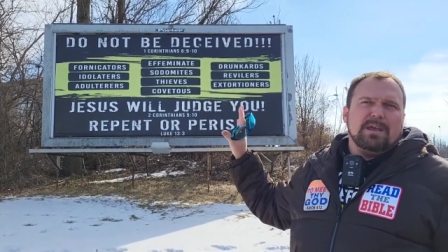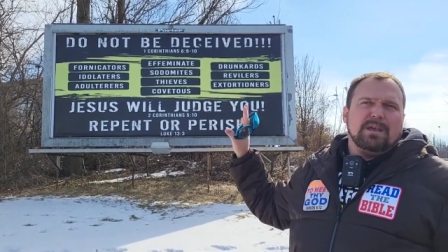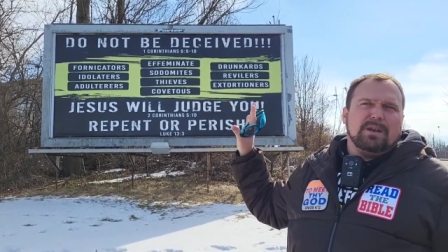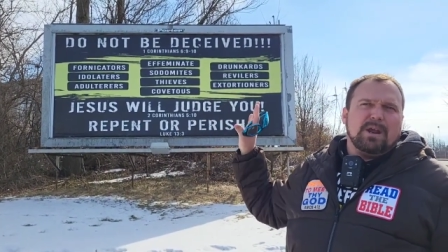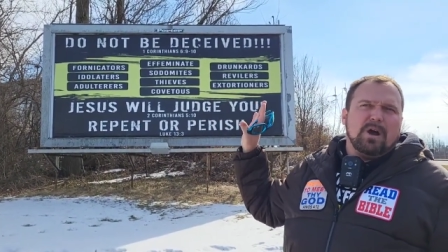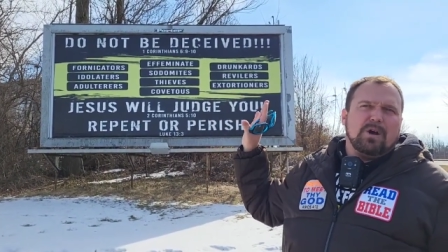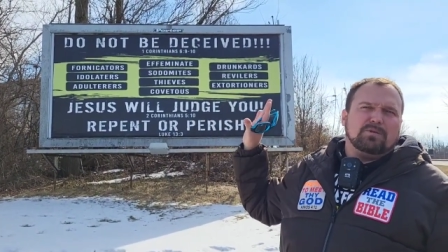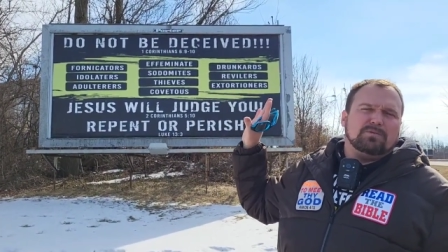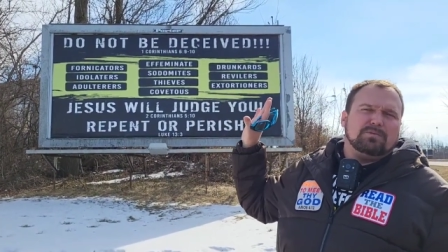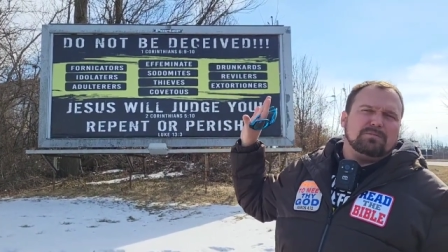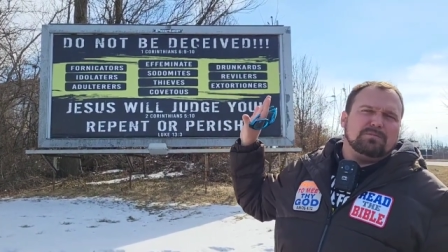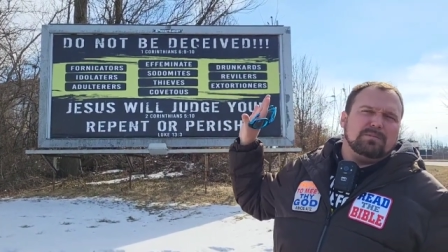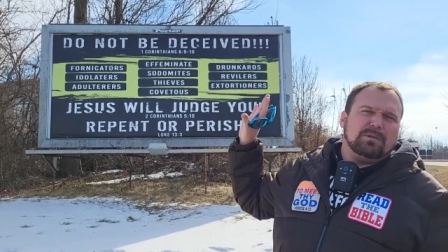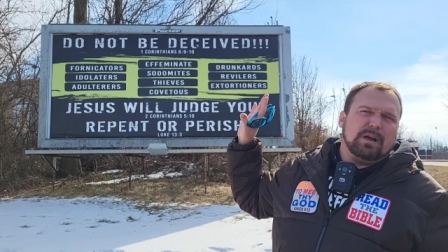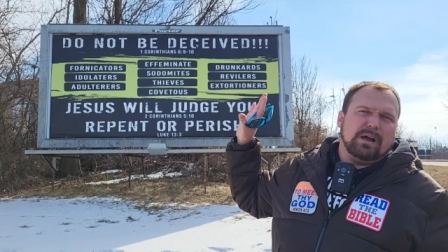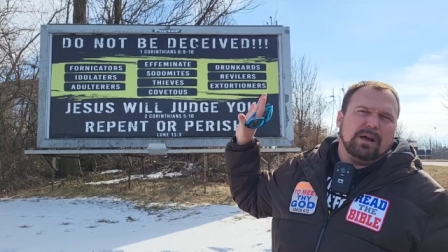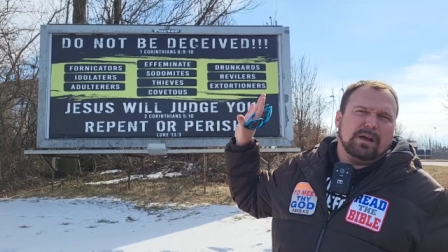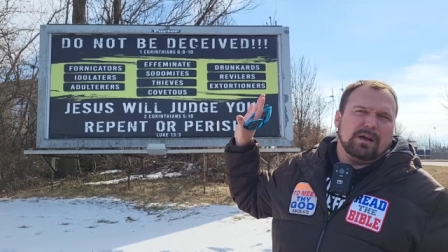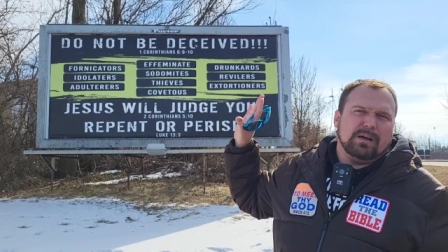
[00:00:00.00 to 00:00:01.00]
You know,
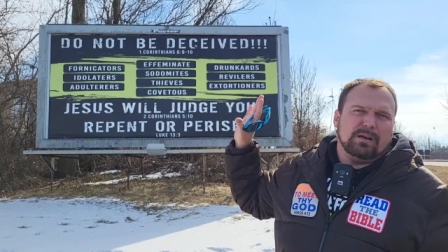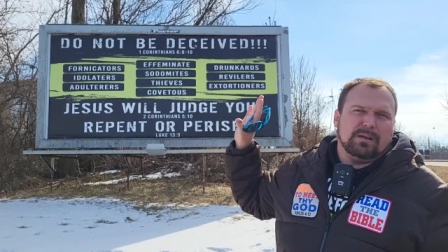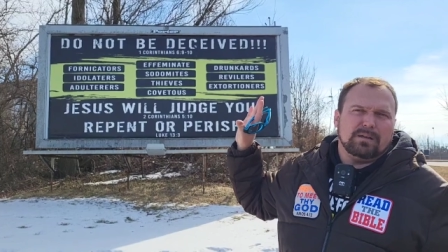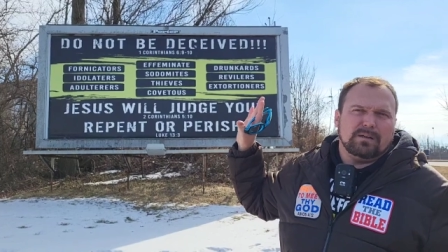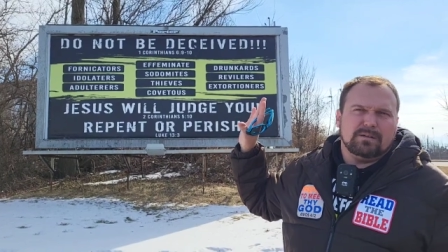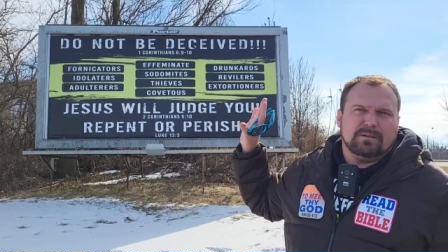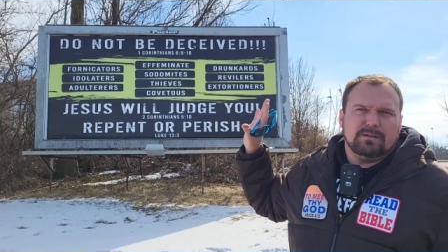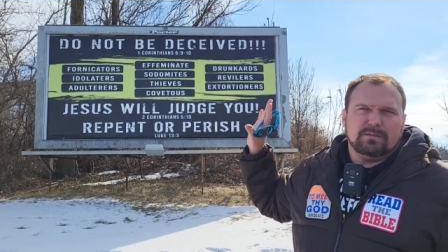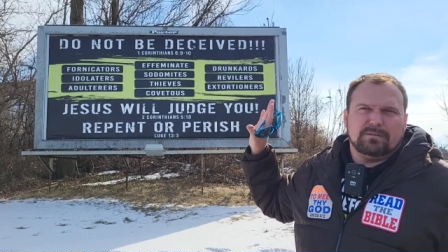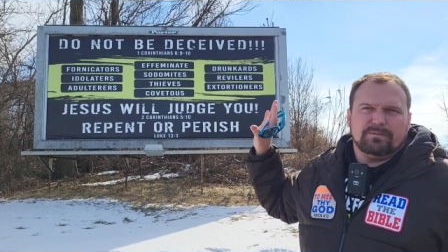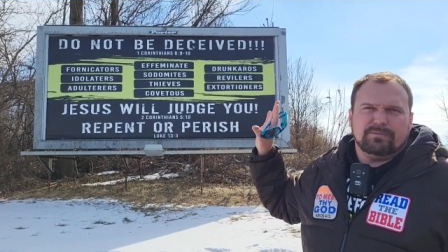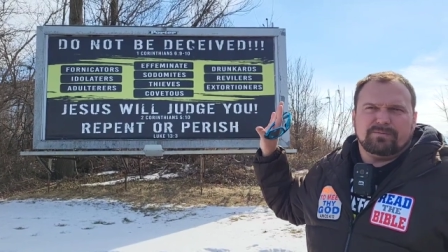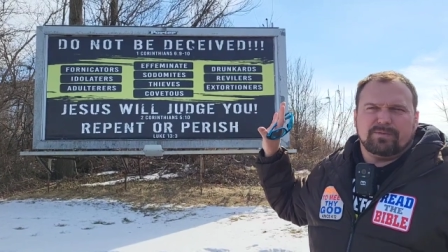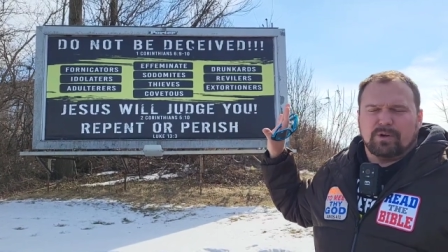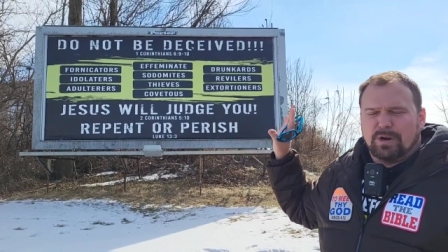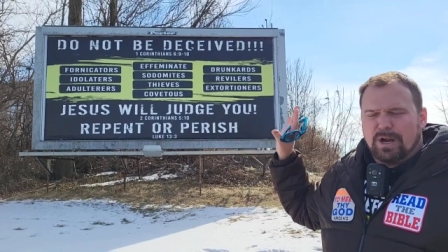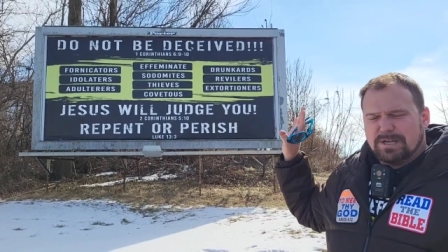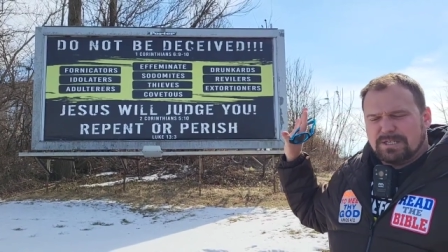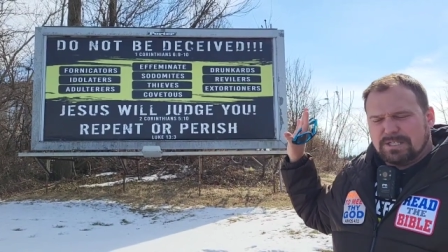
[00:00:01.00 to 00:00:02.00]
uh,
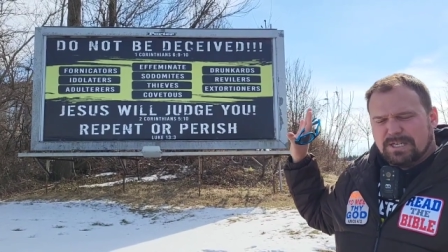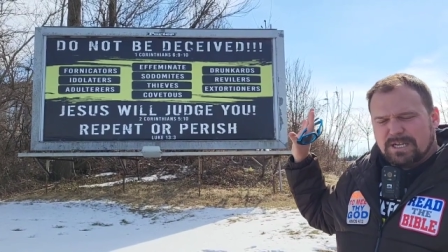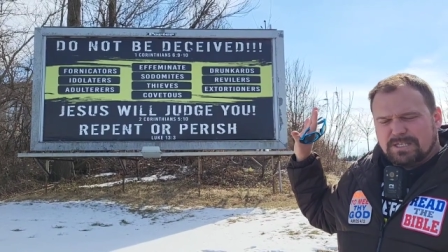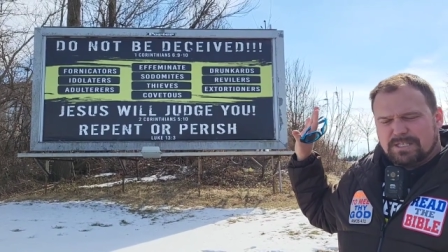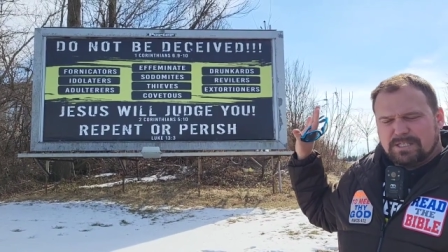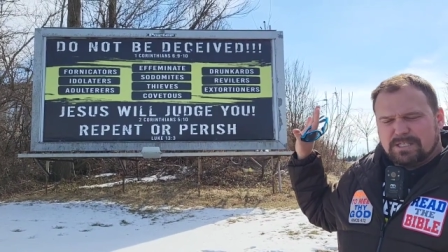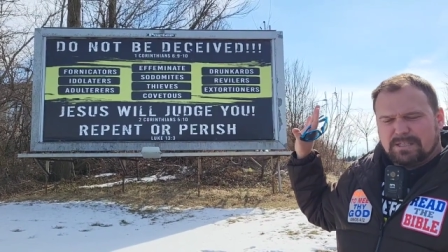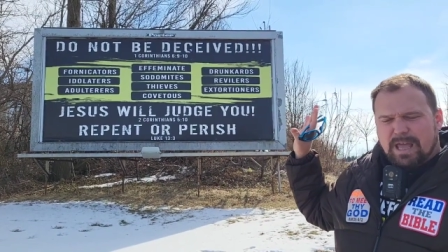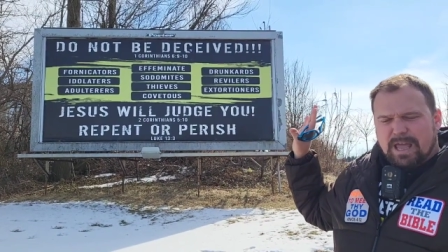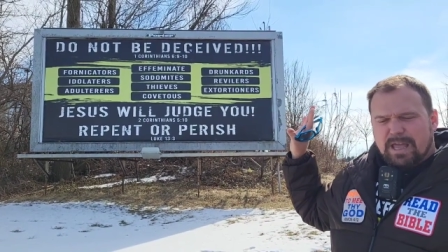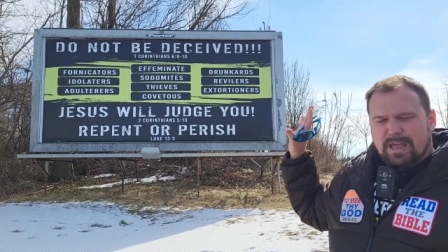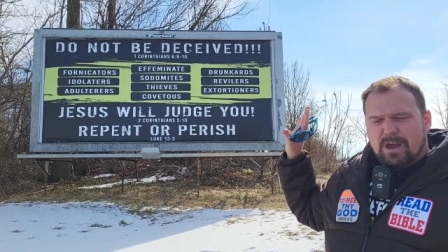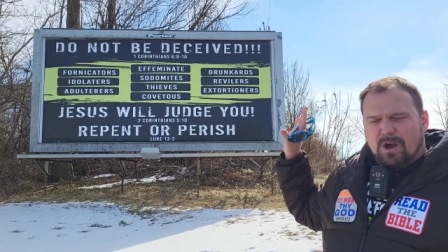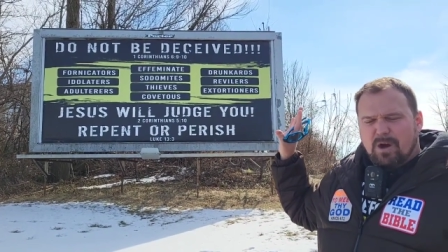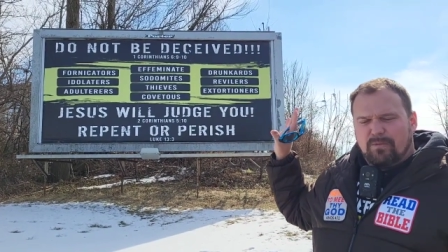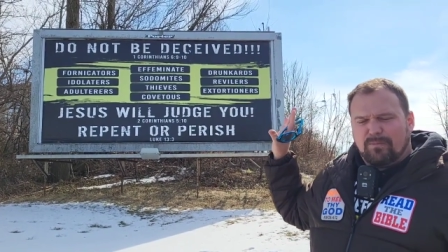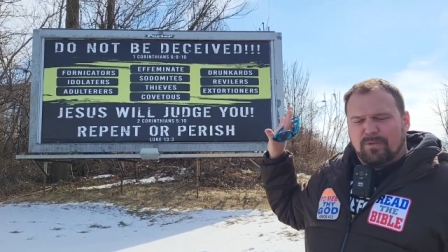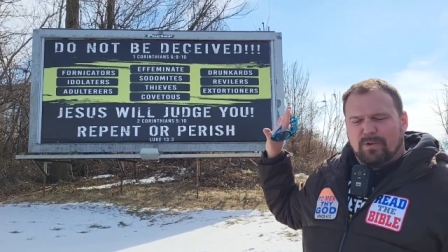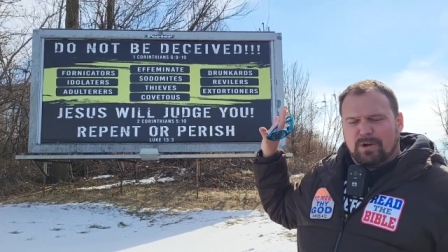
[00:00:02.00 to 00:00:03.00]
for instance, they
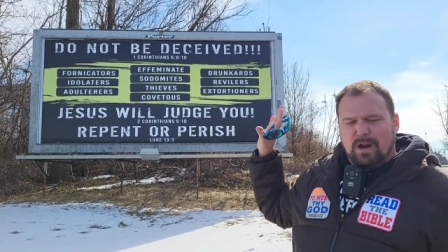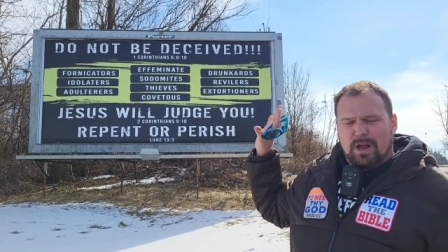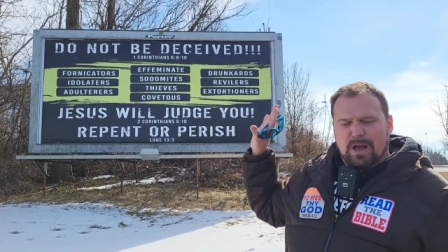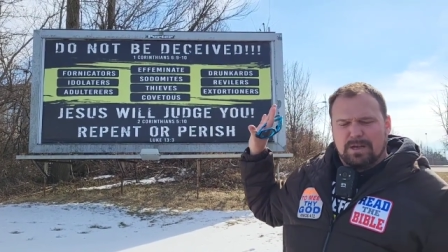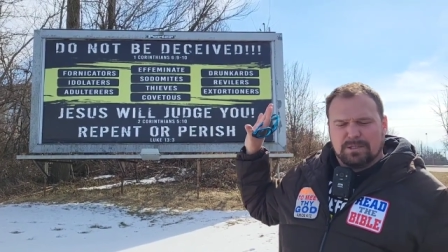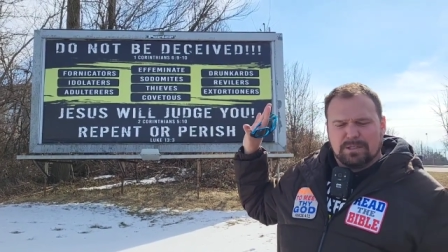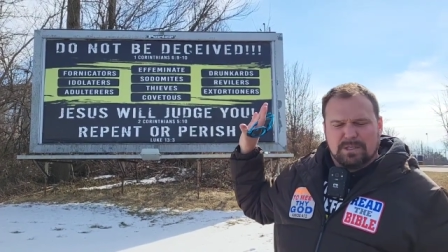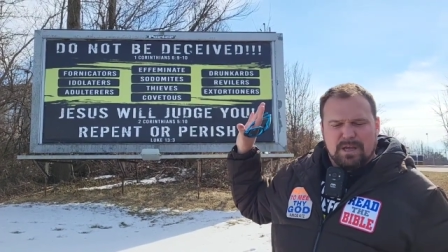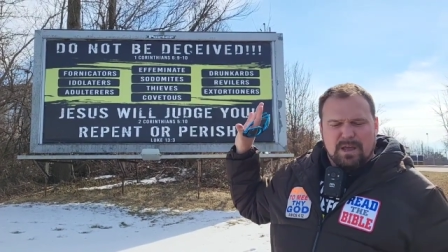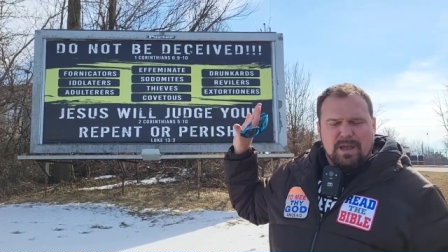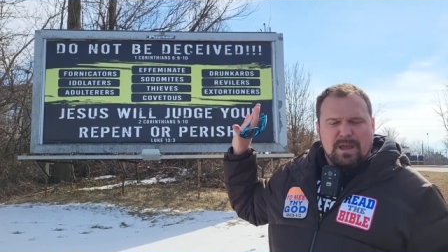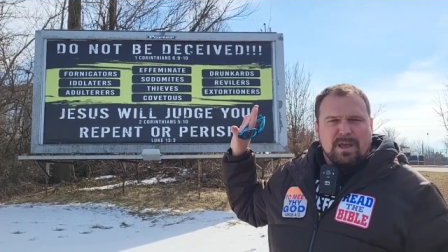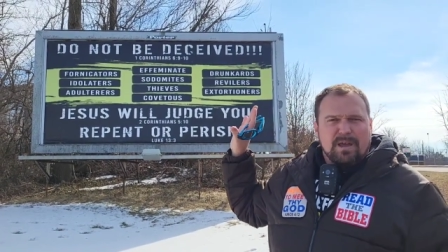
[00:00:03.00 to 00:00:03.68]
offered us